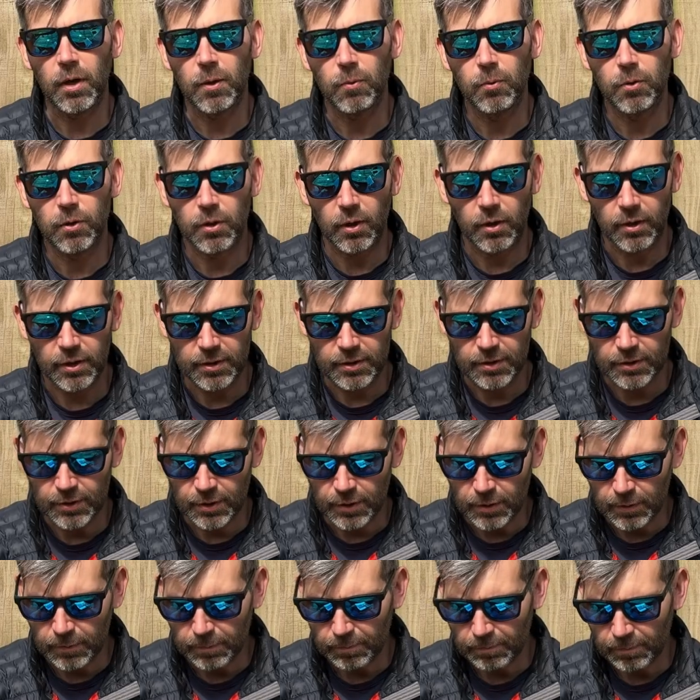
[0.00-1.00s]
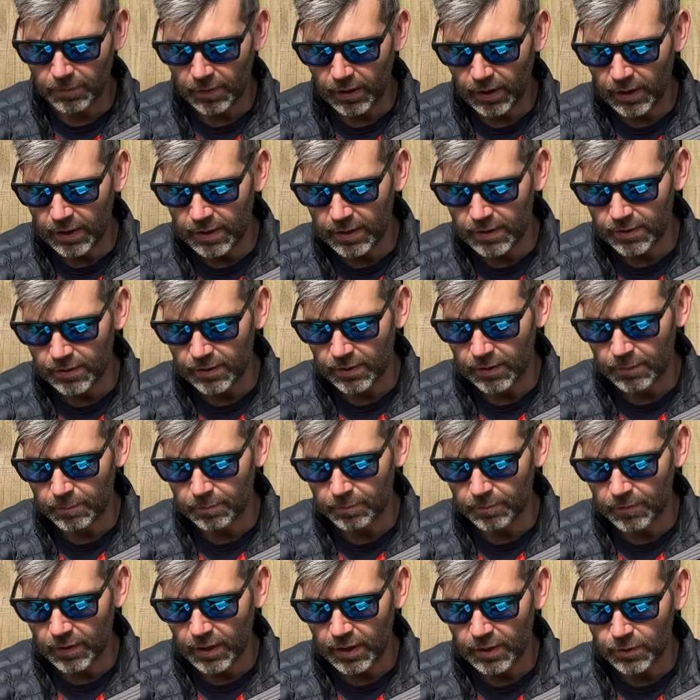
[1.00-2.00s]
would like to do is
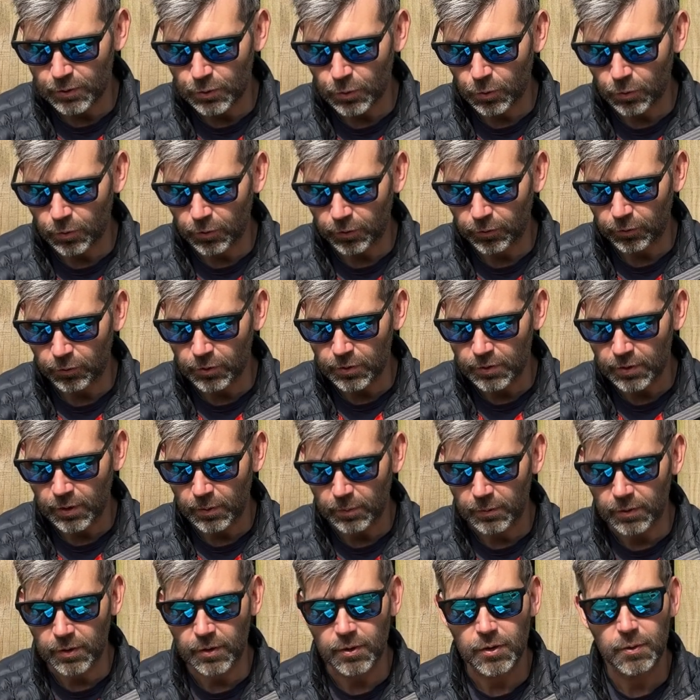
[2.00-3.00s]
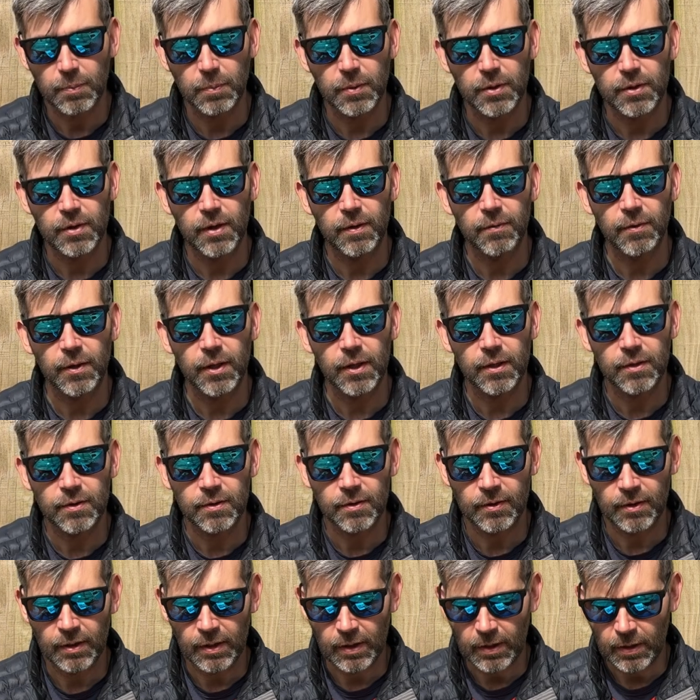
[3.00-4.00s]
talk through some of the
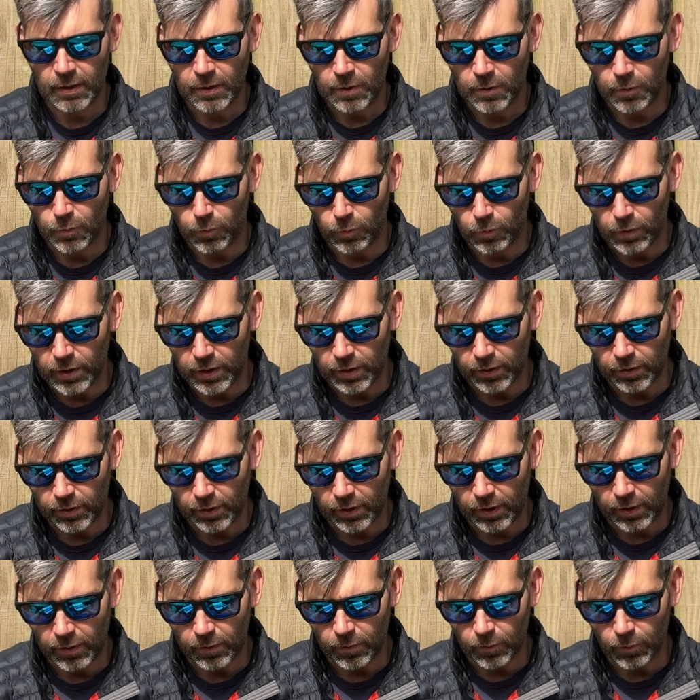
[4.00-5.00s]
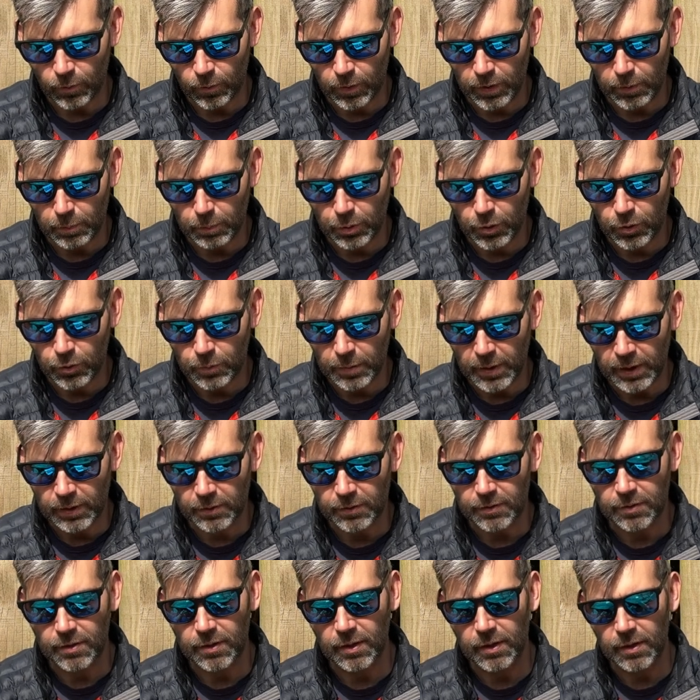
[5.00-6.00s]
specifics with
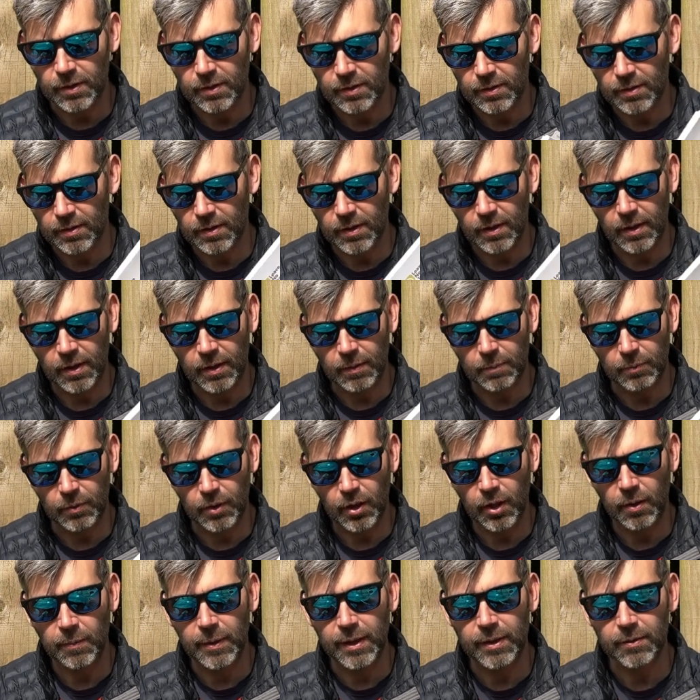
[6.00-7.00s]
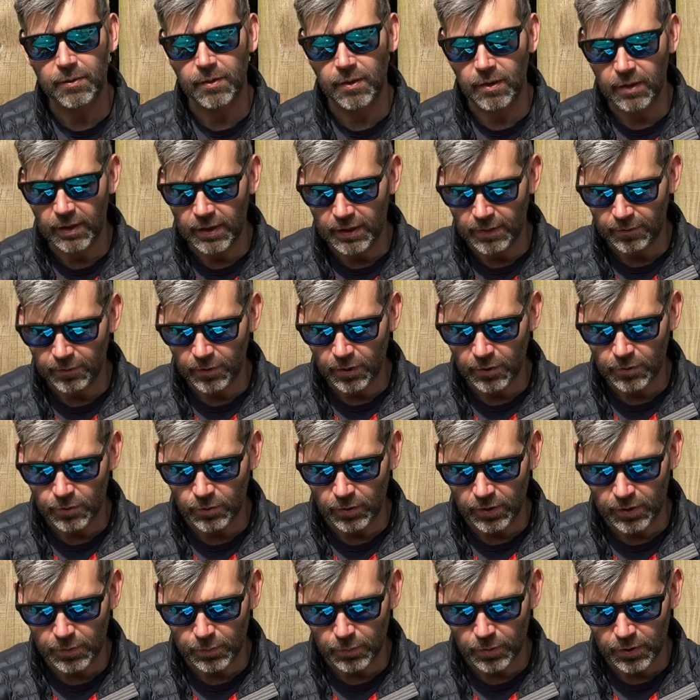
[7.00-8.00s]
bluebells that come out of the leave no
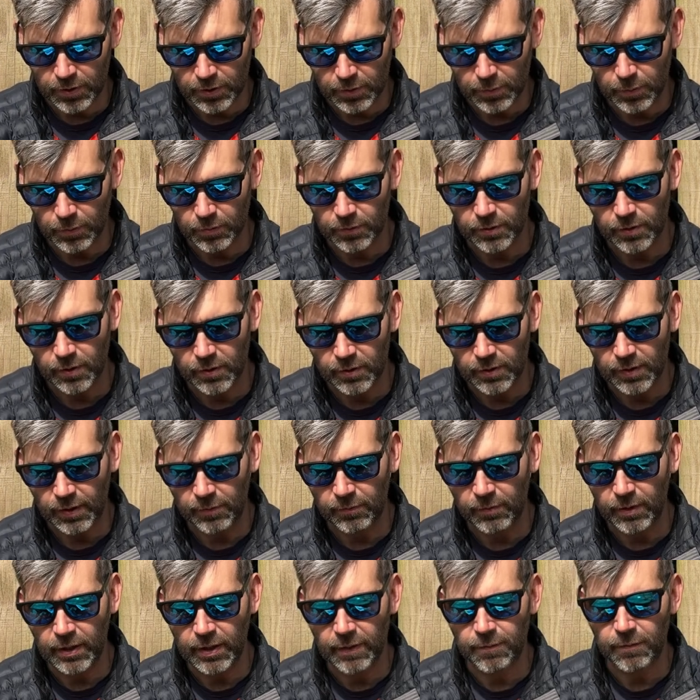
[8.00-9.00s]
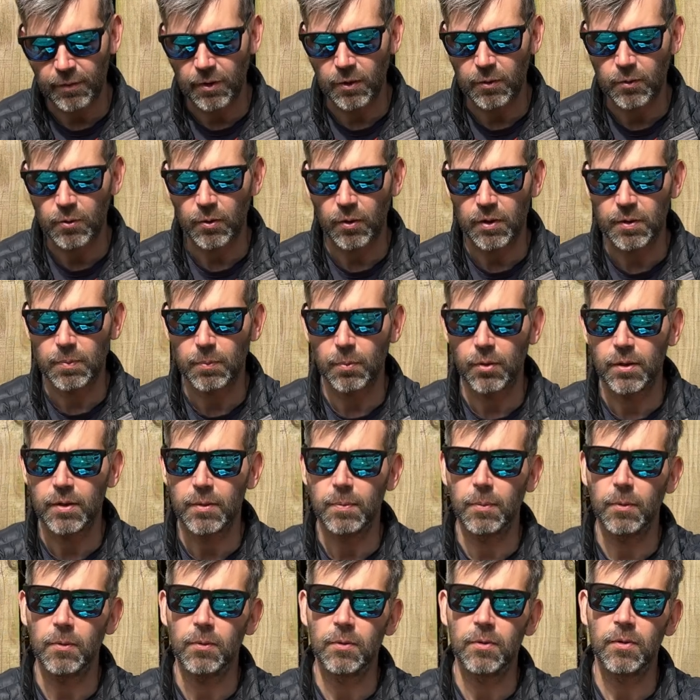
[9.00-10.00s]
trace principles, the 7 leave no trace
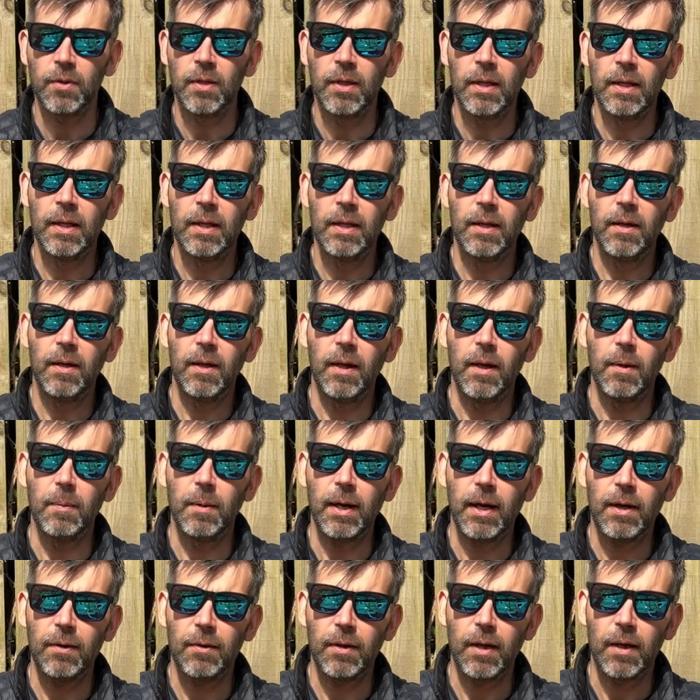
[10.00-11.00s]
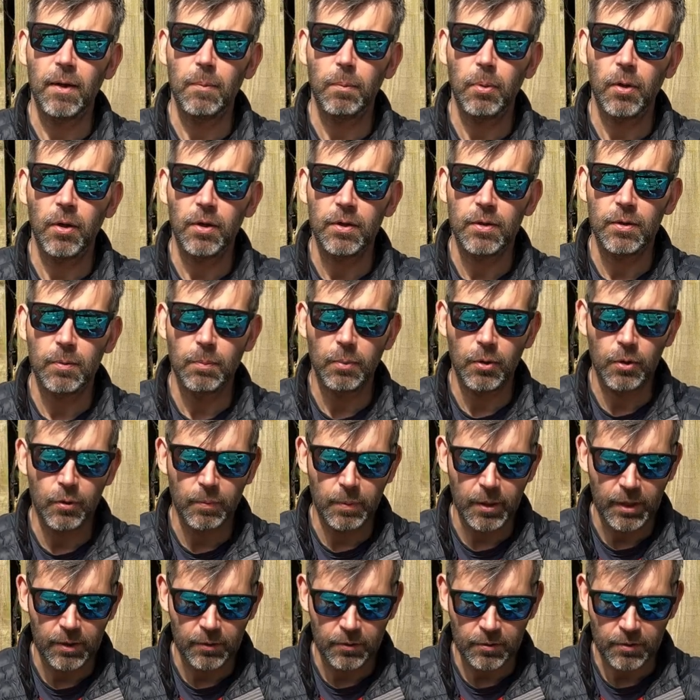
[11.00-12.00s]
principles, how that applies to
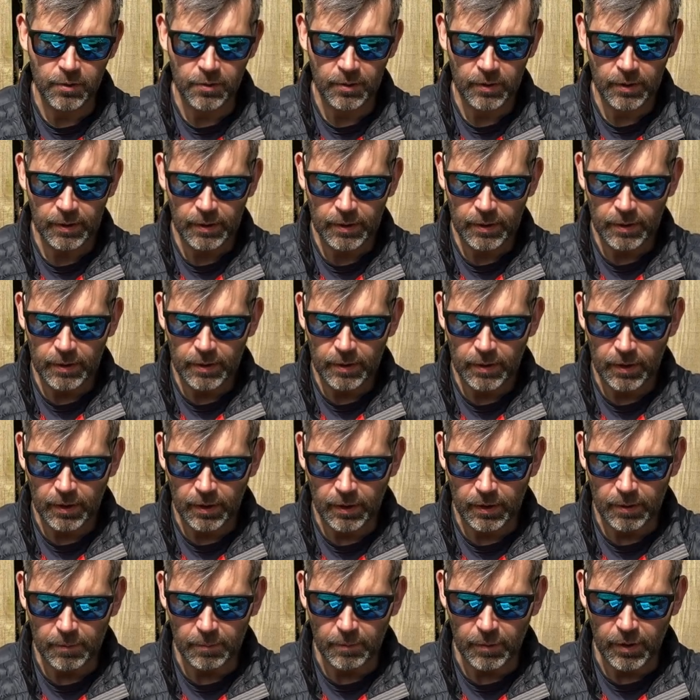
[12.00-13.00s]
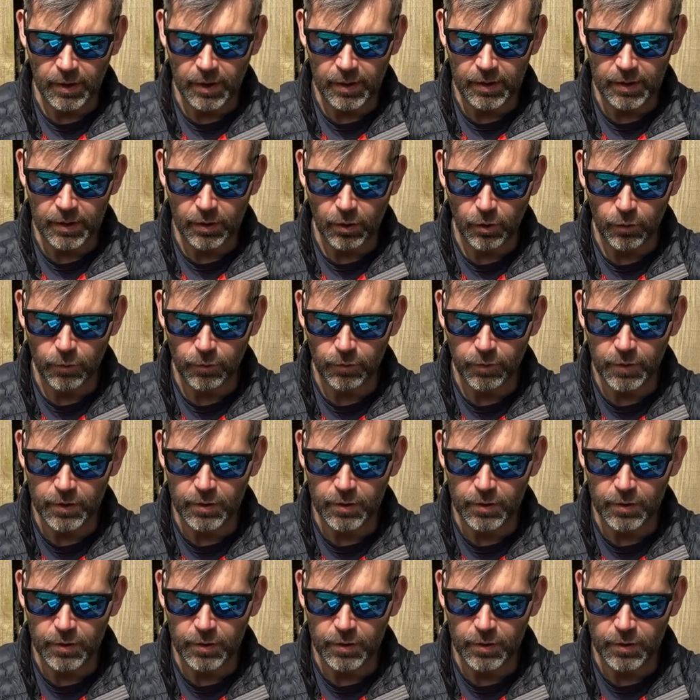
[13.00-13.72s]
bluebells, and then hopefully